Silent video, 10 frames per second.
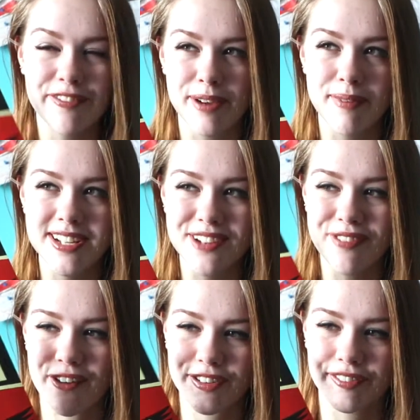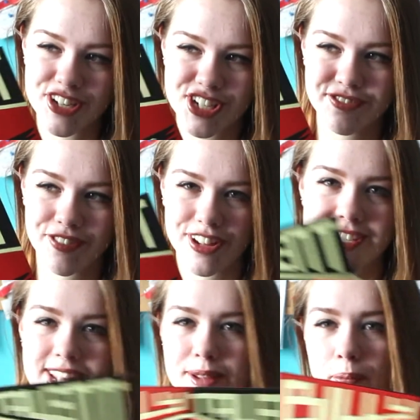I find myself often reaching for
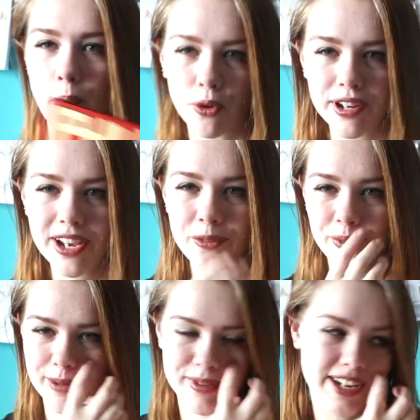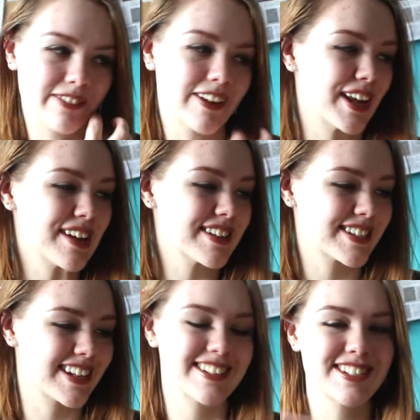this in the morning when I'm getting ready because
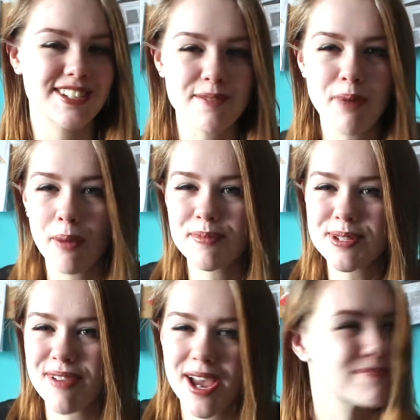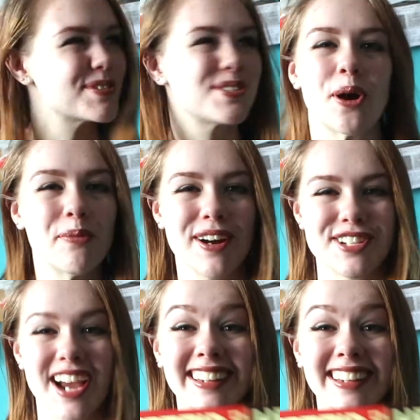it pumps me up so much. I